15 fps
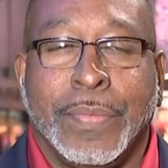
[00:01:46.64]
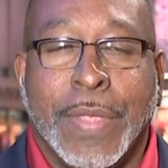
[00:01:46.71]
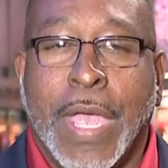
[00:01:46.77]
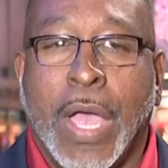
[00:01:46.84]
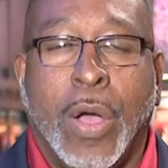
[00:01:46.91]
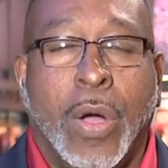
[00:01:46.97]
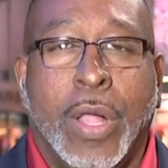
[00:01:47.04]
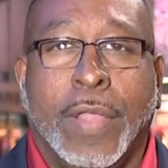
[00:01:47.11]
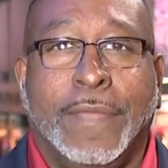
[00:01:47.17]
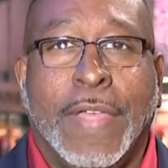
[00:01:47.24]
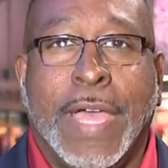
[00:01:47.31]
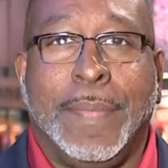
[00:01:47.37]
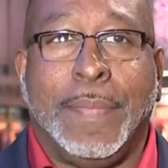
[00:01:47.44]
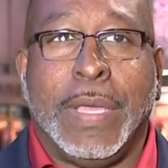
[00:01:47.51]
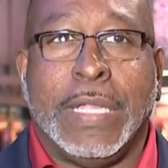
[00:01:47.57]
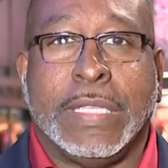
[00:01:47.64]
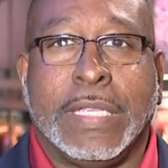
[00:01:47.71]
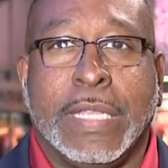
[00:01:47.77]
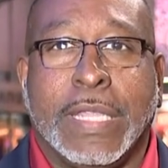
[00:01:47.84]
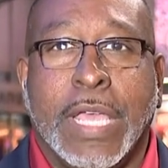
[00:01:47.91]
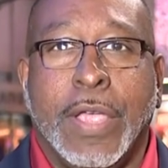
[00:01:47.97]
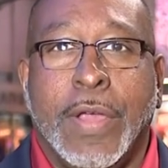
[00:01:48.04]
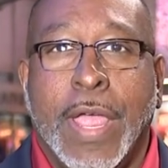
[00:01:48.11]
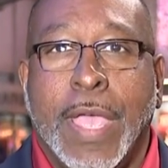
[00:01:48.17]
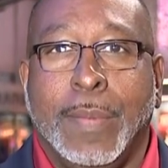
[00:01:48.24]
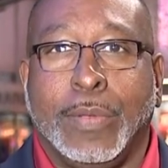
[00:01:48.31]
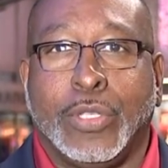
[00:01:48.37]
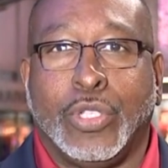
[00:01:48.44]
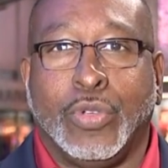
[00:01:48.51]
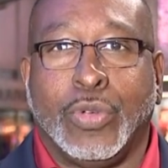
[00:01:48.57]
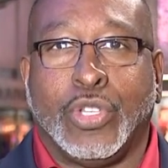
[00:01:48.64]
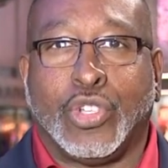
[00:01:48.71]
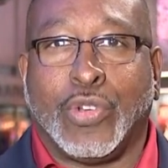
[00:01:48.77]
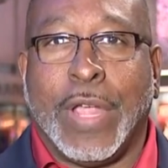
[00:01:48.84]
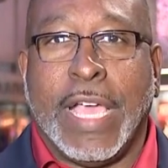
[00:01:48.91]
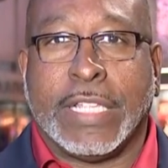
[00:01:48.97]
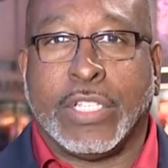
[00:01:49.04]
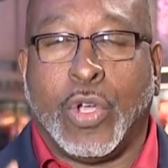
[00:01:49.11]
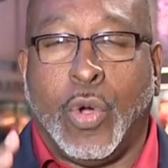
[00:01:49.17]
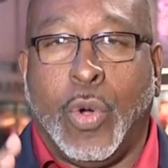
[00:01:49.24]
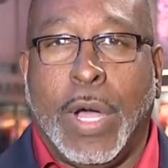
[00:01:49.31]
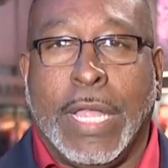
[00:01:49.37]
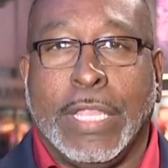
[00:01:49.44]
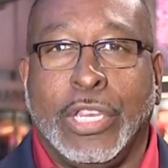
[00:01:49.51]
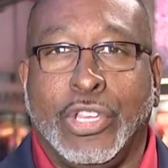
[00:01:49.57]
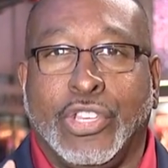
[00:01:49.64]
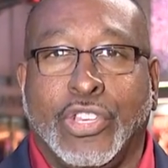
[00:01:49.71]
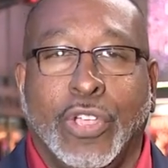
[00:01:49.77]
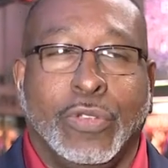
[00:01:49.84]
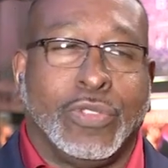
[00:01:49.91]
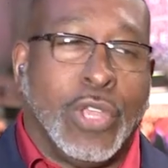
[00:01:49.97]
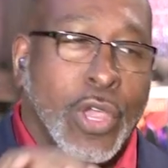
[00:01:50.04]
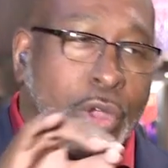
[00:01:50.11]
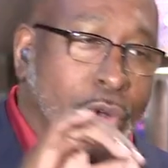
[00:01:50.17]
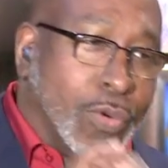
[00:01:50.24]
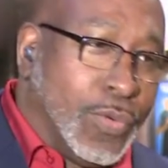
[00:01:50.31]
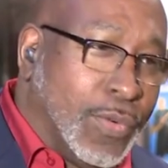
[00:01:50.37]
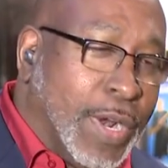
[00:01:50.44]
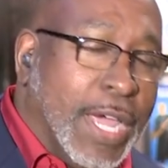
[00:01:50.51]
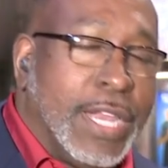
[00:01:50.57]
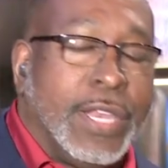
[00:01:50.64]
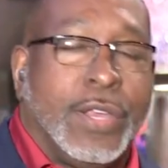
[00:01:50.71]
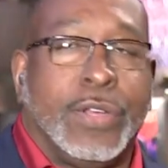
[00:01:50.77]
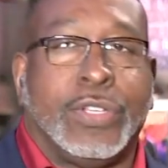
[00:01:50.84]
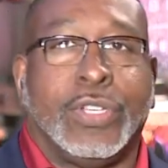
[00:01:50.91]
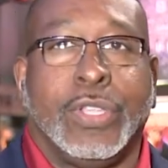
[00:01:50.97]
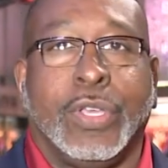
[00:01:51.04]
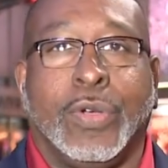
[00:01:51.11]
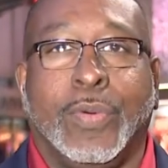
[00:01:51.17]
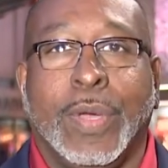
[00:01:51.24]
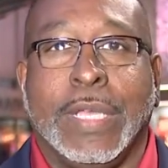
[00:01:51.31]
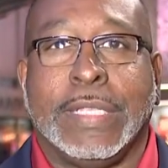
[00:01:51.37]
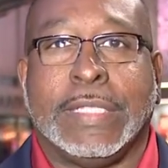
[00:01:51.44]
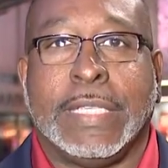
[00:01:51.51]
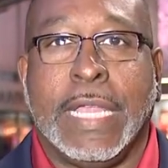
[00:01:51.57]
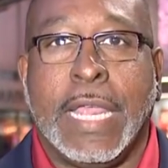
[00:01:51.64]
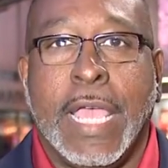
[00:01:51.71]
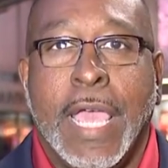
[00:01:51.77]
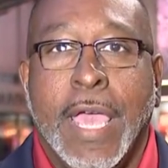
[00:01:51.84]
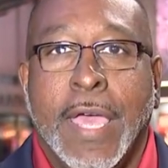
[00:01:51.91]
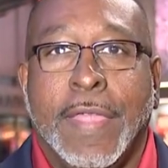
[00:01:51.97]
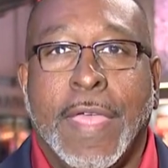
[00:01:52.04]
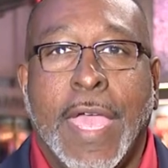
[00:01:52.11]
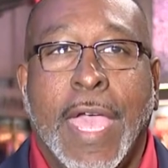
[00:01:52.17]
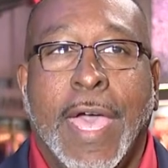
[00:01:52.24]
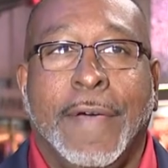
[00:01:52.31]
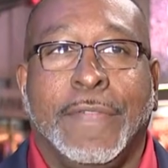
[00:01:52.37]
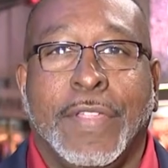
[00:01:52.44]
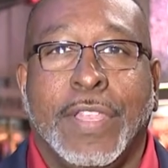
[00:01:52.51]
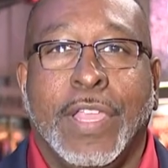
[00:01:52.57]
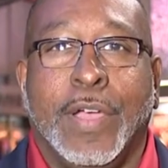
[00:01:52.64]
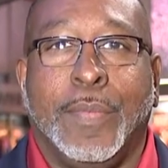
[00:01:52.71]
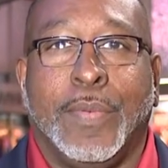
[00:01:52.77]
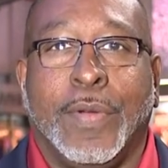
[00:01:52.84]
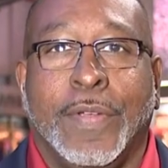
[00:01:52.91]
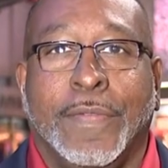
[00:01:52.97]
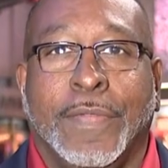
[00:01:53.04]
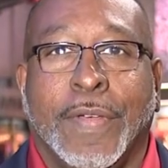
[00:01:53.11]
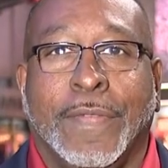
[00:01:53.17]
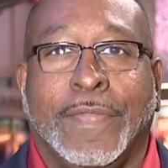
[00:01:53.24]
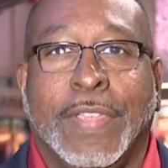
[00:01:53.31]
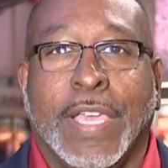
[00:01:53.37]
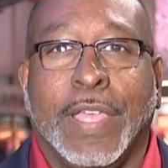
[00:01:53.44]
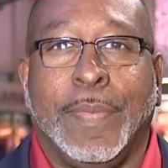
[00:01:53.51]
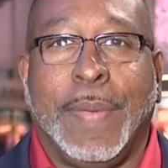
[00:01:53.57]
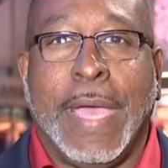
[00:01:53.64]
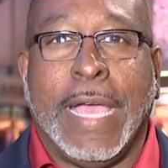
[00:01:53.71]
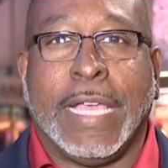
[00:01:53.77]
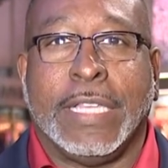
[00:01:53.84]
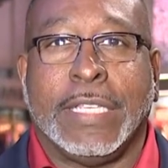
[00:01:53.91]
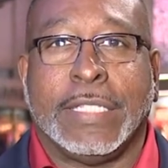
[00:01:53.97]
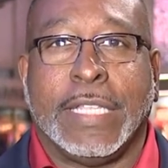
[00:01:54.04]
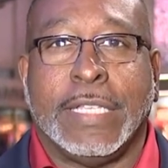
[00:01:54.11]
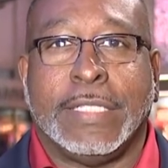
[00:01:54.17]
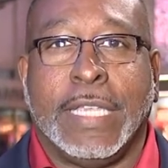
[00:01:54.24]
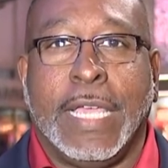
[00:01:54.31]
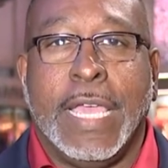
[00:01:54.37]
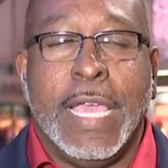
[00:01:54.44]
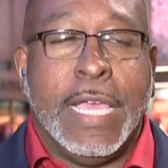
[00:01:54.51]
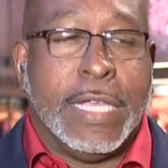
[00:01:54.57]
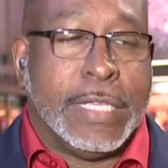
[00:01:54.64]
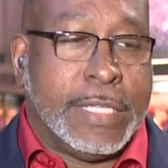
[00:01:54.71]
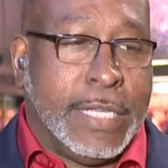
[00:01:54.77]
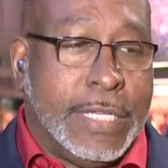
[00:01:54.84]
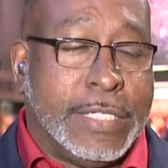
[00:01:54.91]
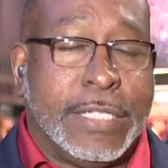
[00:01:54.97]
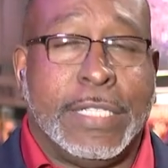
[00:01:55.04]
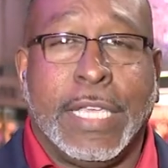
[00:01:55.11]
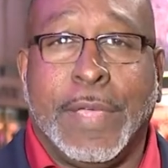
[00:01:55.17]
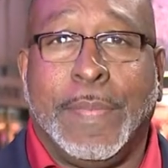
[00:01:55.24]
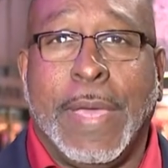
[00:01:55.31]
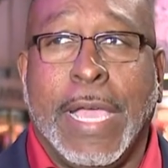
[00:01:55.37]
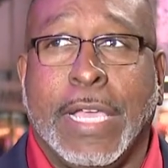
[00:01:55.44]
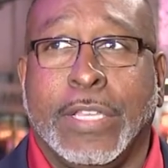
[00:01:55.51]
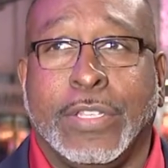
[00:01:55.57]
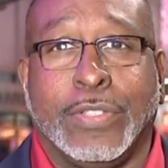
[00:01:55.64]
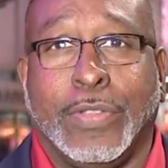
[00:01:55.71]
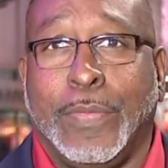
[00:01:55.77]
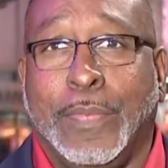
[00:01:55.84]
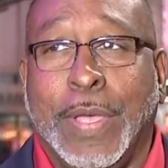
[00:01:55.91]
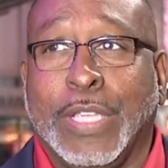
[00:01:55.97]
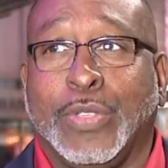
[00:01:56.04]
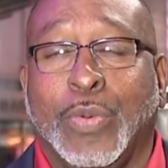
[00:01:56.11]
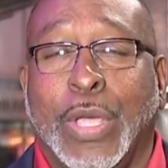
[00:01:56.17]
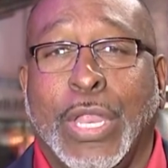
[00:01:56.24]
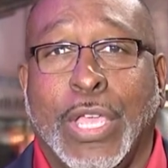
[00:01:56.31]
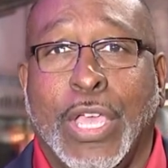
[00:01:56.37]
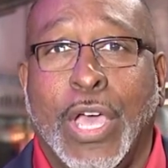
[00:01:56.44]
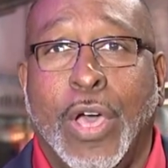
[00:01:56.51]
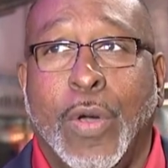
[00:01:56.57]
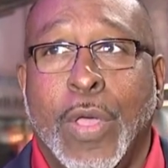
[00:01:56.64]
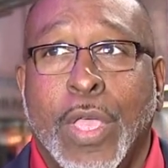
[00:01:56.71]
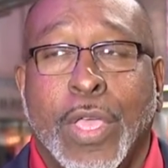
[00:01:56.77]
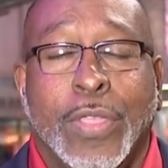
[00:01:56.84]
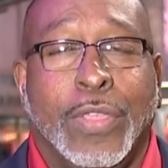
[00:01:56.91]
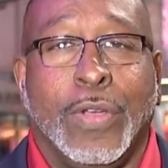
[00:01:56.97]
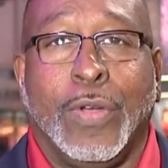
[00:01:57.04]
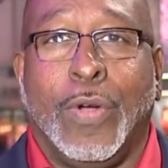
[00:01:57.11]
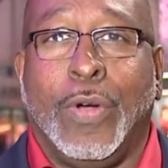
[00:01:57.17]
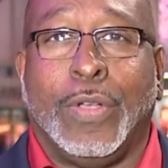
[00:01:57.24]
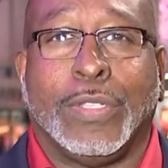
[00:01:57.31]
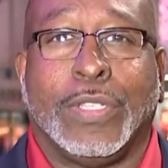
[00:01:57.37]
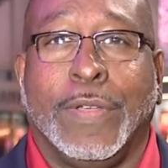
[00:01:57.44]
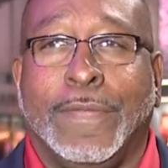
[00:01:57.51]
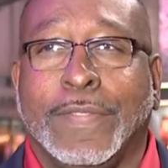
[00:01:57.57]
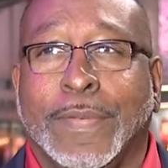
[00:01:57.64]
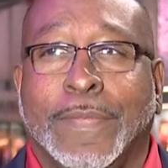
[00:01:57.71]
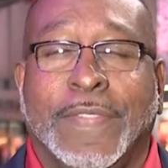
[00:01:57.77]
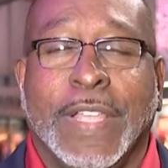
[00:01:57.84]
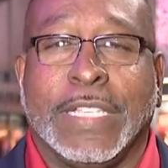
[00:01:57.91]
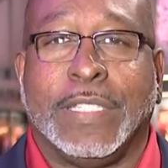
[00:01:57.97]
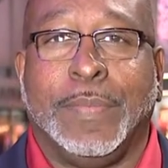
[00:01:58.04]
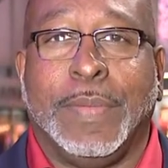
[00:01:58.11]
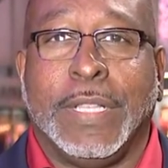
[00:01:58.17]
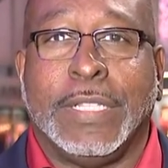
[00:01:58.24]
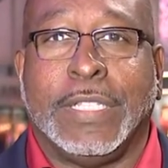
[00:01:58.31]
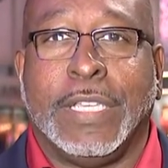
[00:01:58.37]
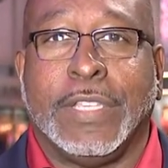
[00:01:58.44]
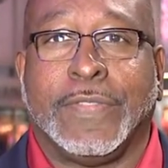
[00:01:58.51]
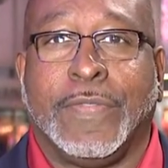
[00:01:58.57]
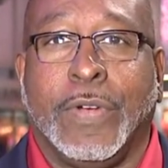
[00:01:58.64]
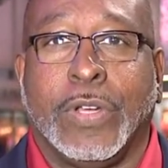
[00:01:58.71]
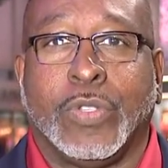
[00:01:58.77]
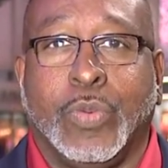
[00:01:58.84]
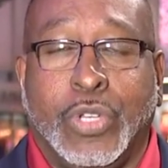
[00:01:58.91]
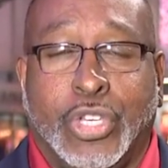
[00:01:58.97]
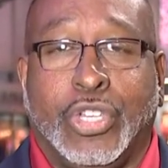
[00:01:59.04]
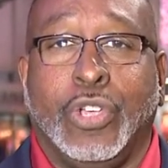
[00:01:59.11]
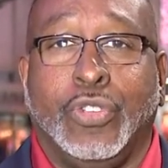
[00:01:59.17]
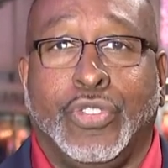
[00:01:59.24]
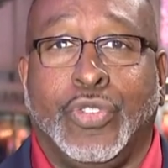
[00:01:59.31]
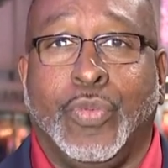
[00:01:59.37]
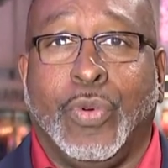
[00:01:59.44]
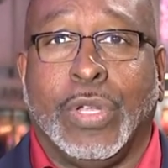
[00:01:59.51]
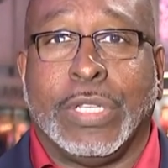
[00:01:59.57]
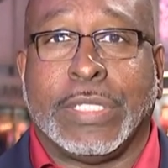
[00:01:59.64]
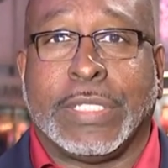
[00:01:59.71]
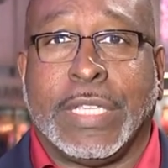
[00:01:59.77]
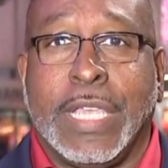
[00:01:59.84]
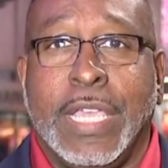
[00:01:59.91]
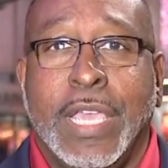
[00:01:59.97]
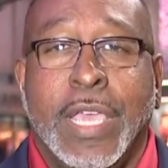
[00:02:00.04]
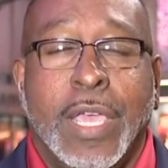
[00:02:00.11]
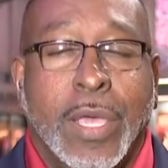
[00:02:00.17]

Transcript: Yeah, all of that means that they are able to attract quality shows right here to the Queen City. They have a number of ticket packages. They say season ticket packages are the best way to go. There are also some flexibility as far as which shows you want to see.